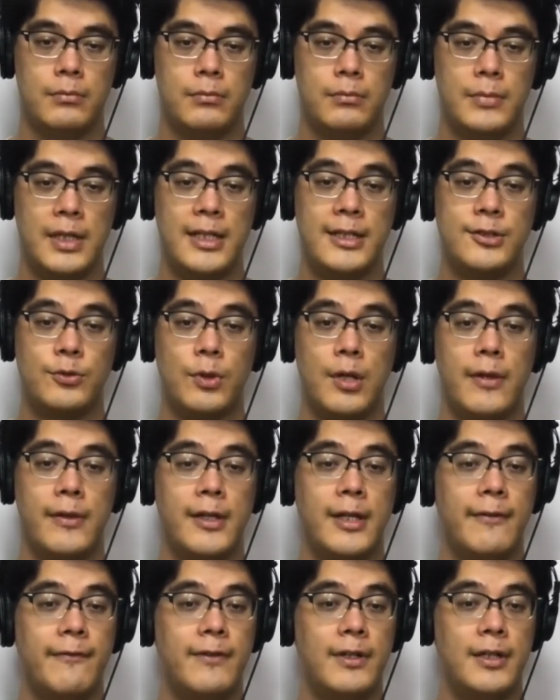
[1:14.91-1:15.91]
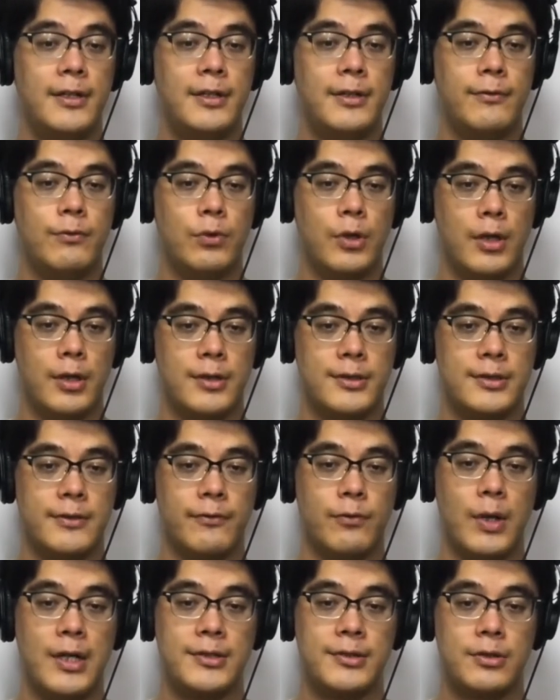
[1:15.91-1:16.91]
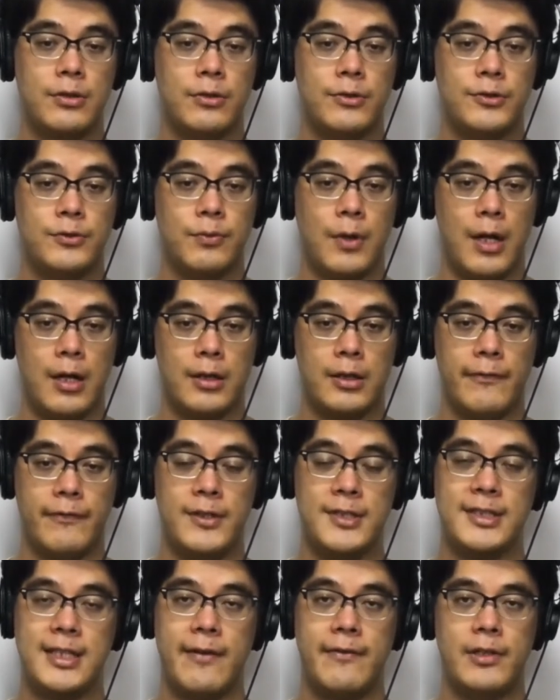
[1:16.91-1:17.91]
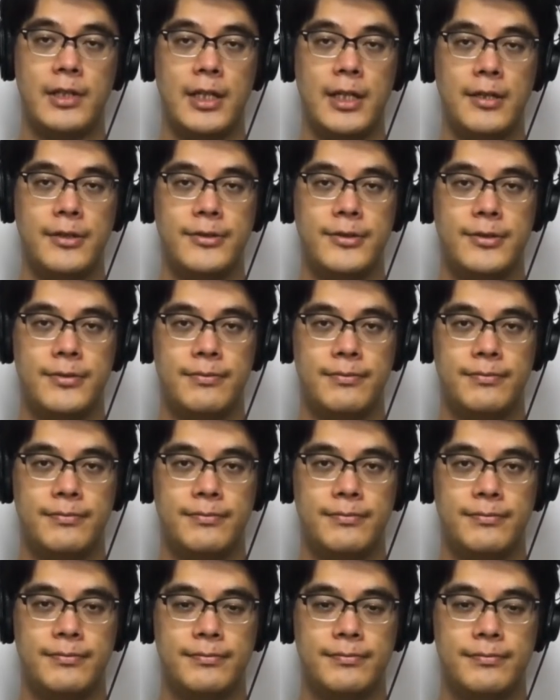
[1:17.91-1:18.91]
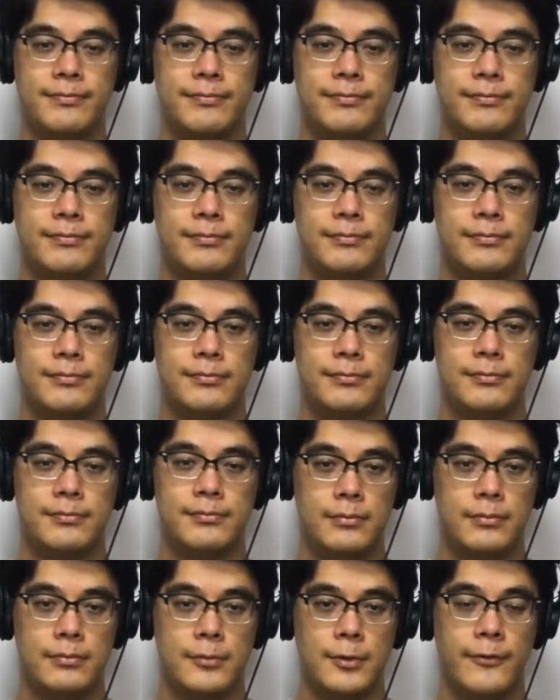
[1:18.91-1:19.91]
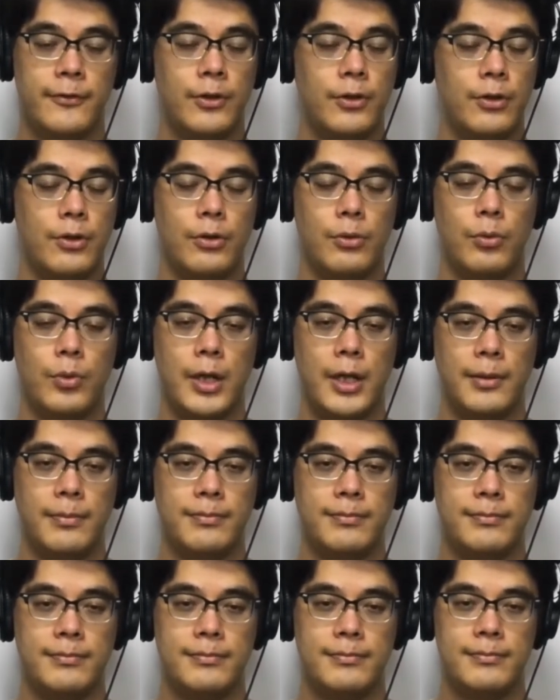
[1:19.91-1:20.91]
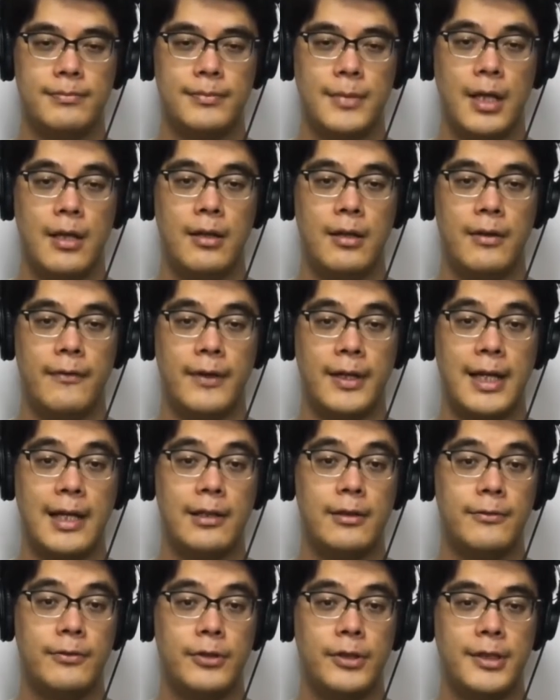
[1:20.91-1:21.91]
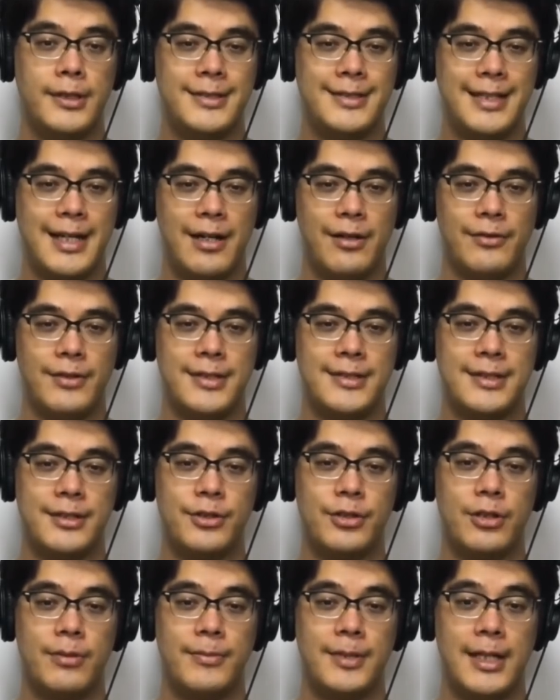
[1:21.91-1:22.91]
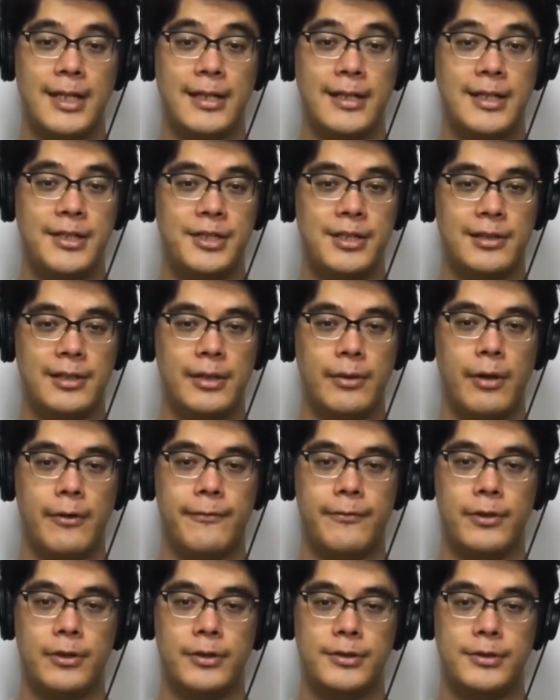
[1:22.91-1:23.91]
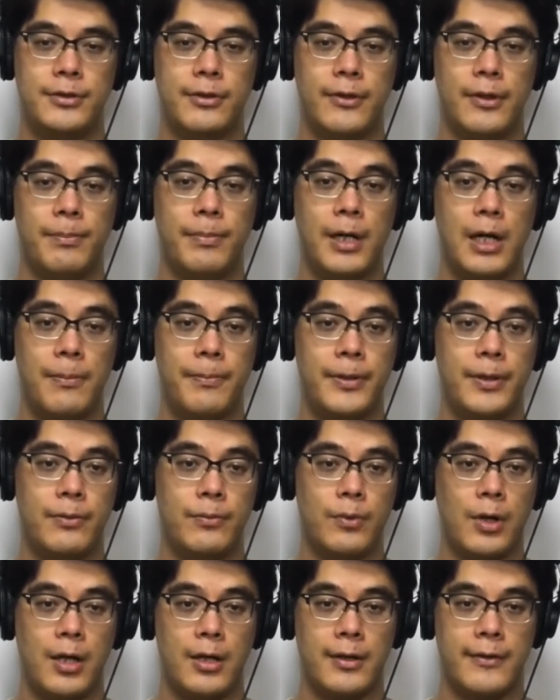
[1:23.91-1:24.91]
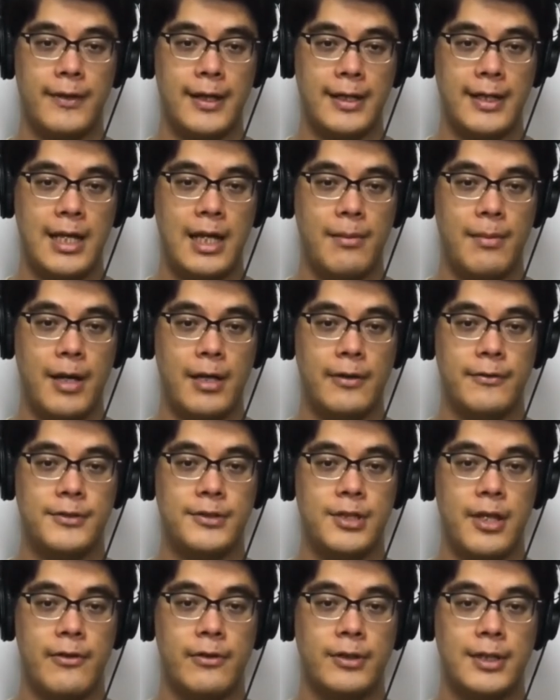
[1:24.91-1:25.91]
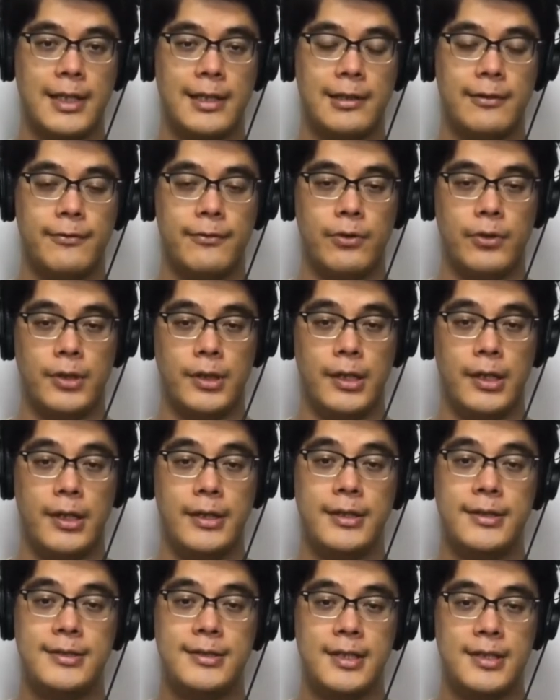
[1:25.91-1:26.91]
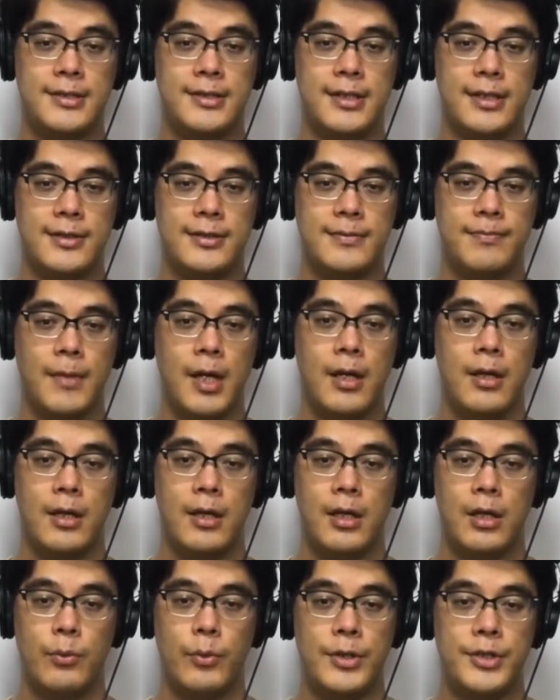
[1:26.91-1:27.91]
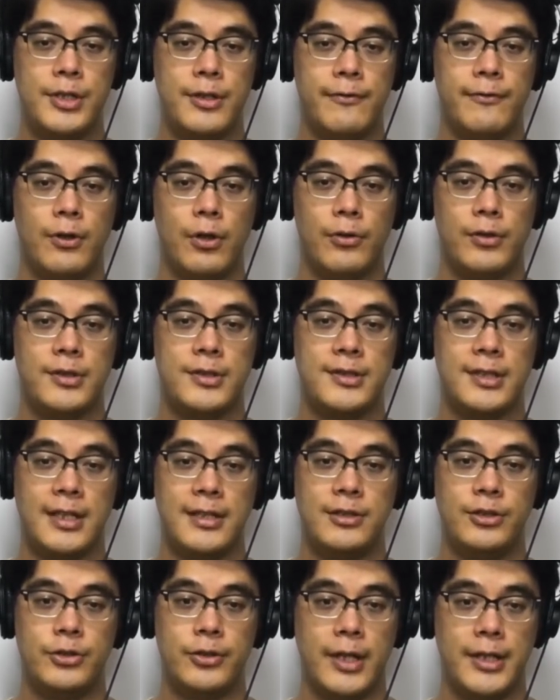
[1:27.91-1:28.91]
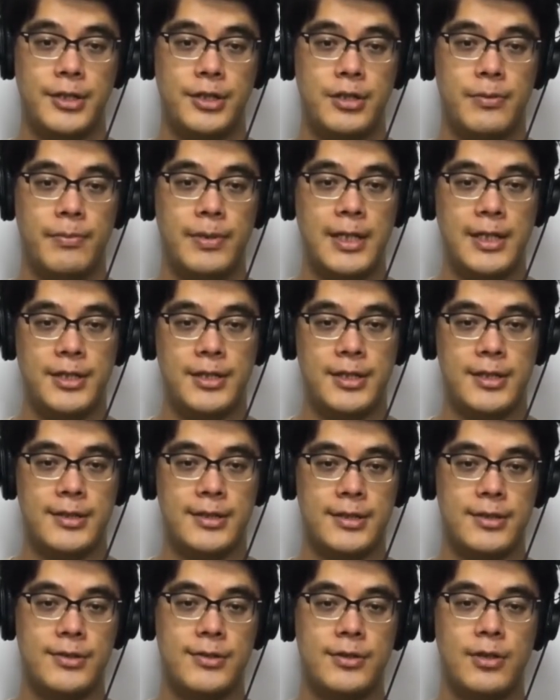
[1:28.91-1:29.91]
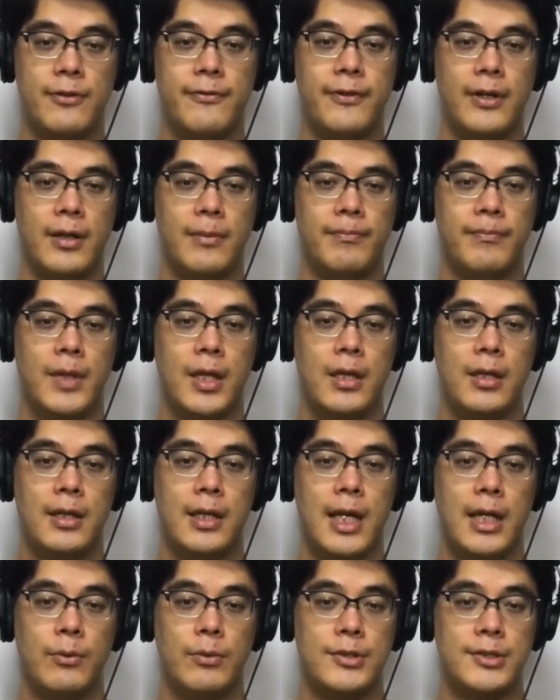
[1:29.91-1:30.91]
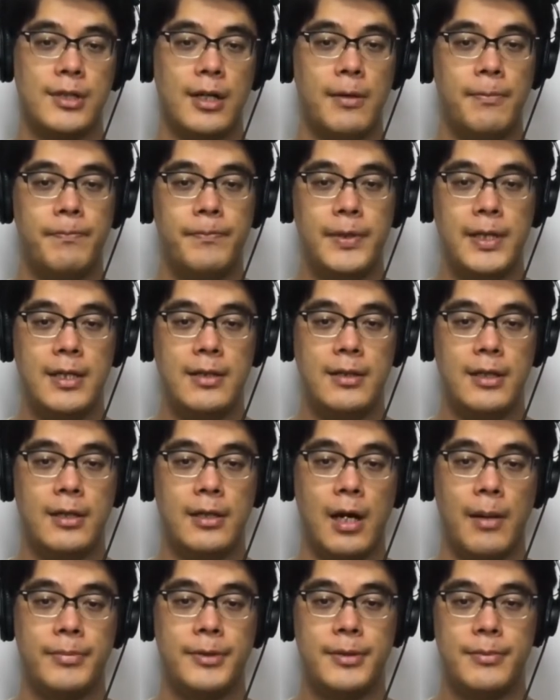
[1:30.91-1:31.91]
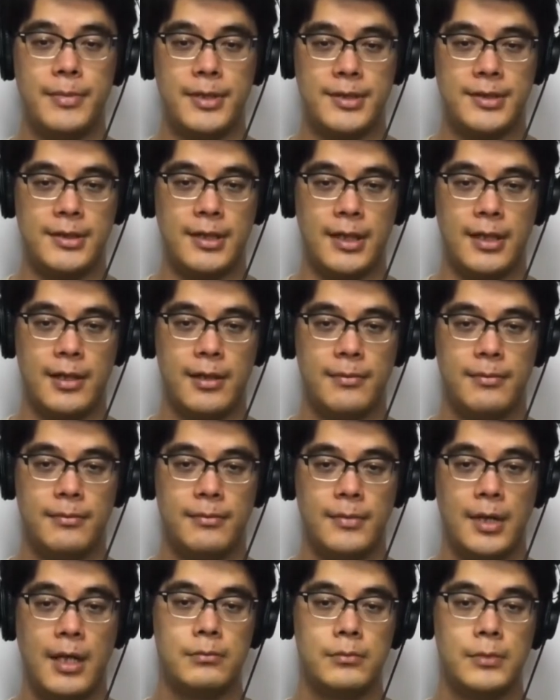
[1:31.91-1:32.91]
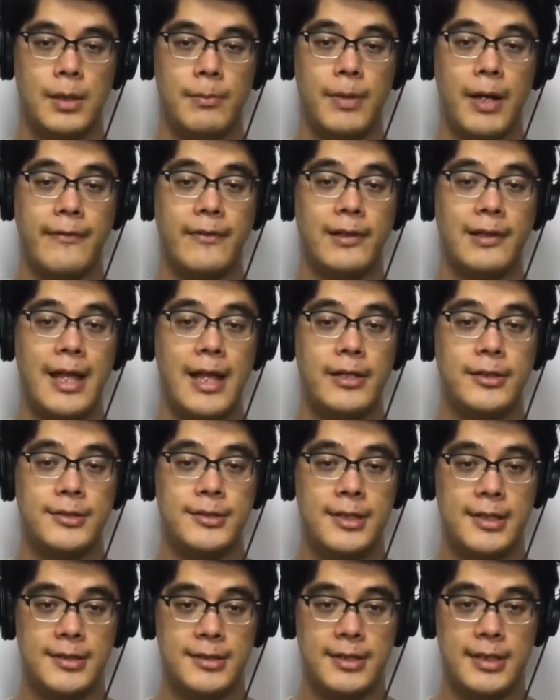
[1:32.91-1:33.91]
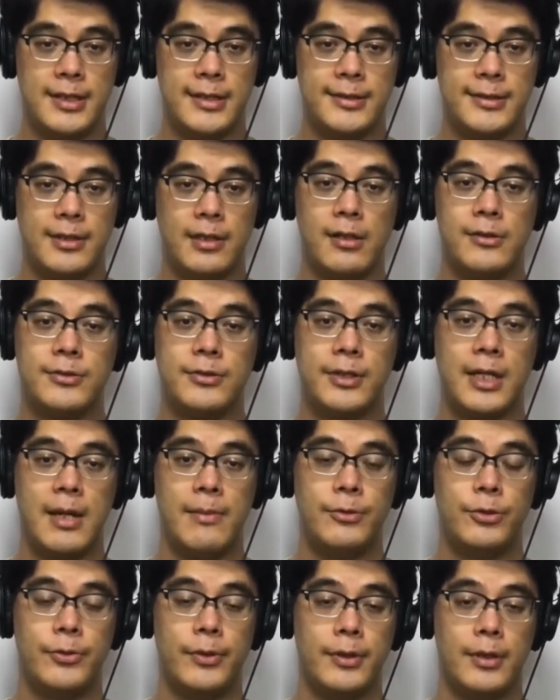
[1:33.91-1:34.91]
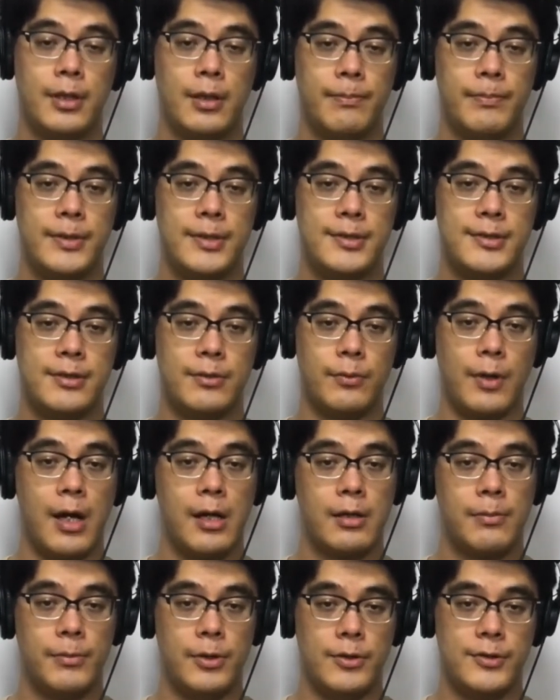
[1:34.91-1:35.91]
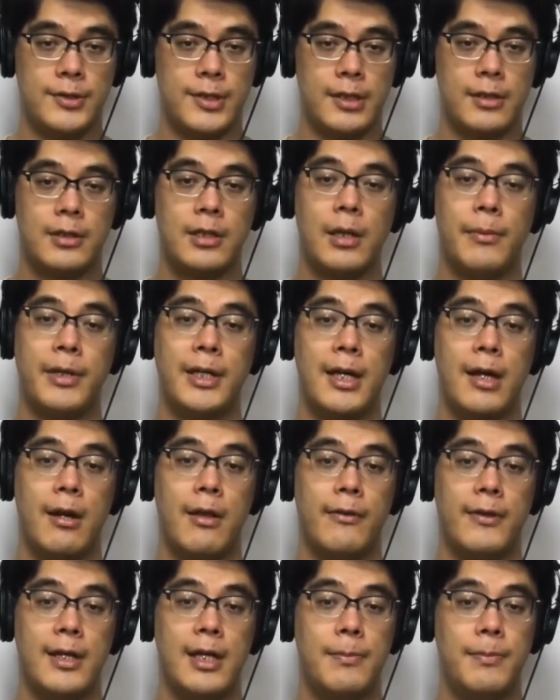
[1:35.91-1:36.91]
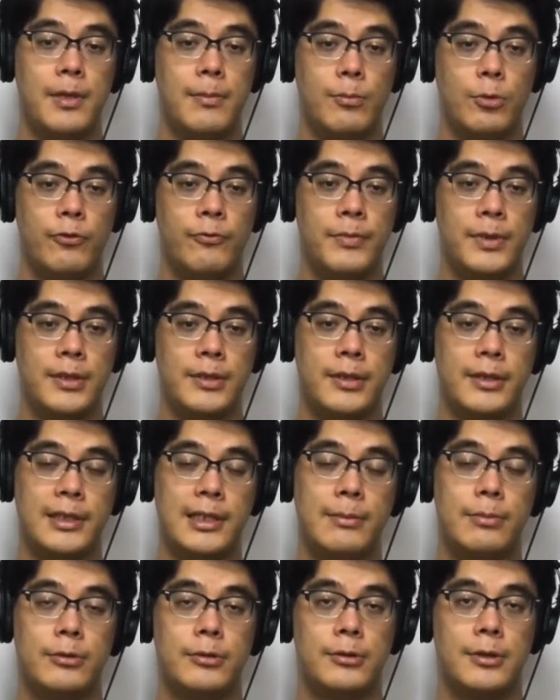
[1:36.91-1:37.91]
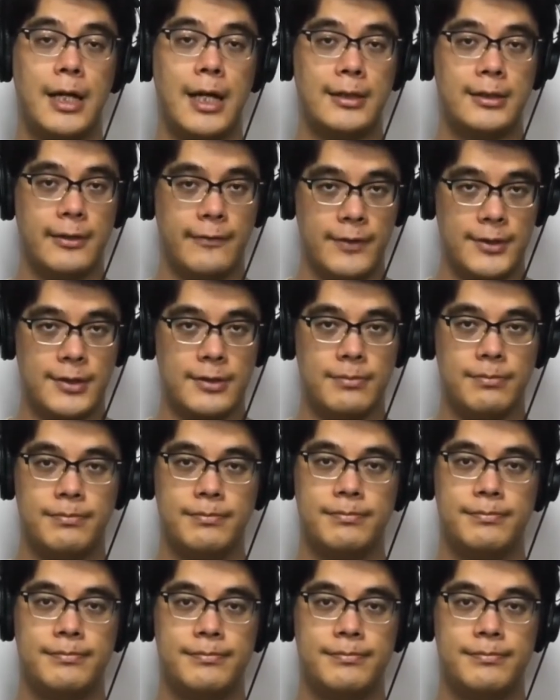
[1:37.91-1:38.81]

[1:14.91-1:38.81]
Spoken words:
It is one of the definitive works of West Coast rock of the 70s. Footnote 1. The California sound is a term that initially referred to the pop and rock that came out of Southern California in the 60s, which evoked sun-drenched beaches and surfing, and was upbeat and optimistic. By the latter 60s, it also came to encompass the rock music coming out of the hippie movement and liberal activism.